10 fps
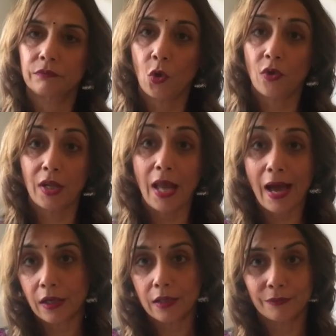or the
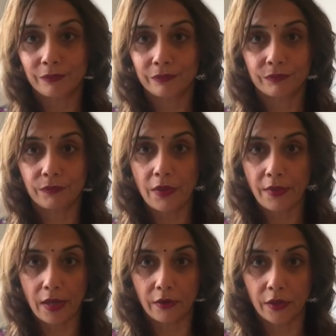lack in
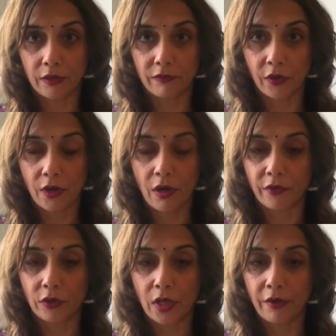that area of
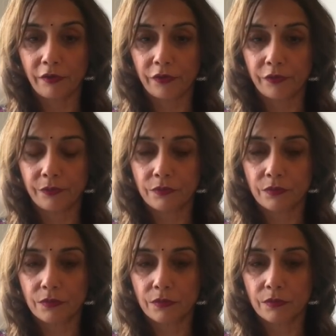your life.
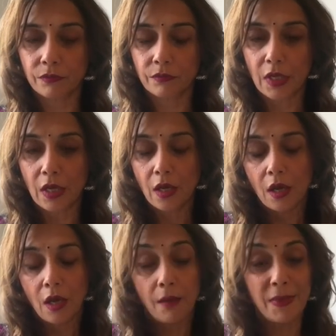
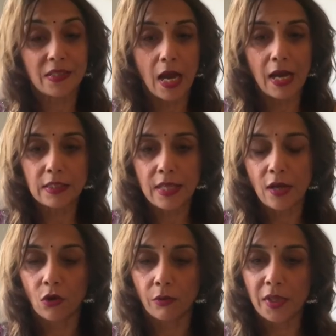Besides
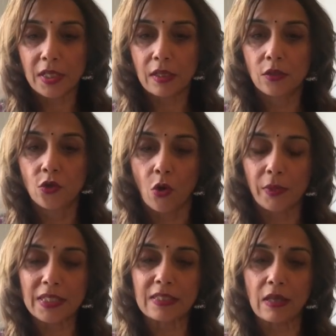that
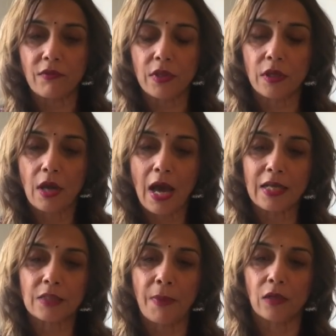normal seventh
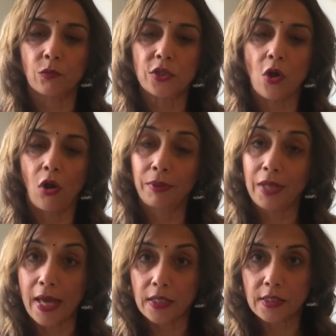aspect, which all
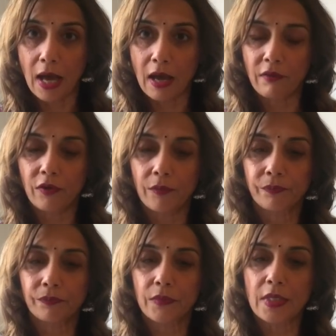planets have,
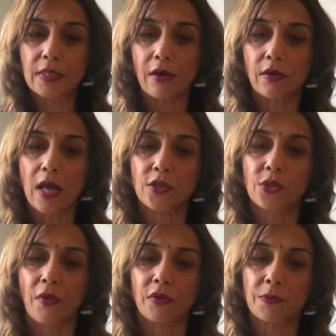Saturn has
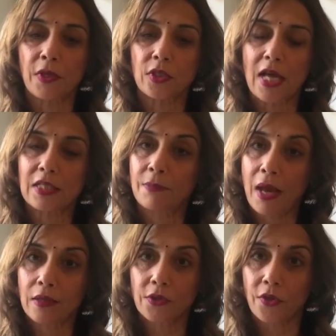two other special
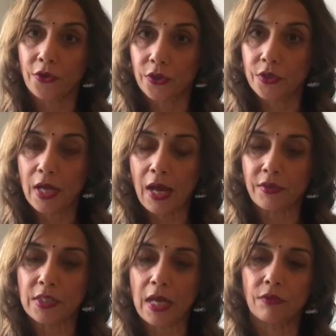aspects, the 3rd and
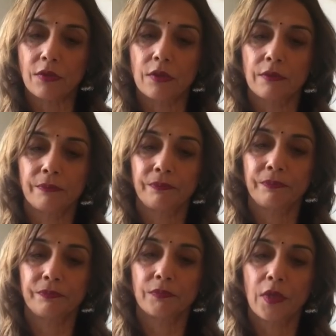the 10th.
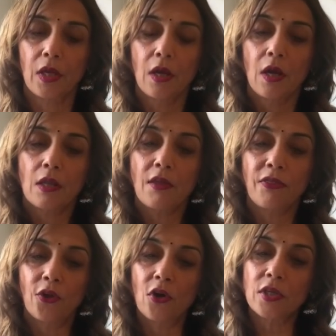The
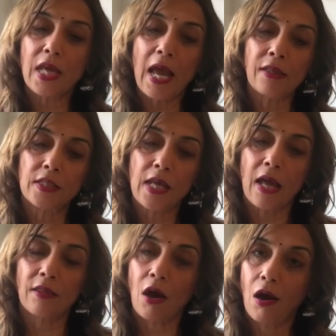3rd and the
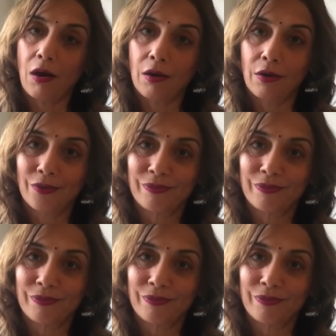10th are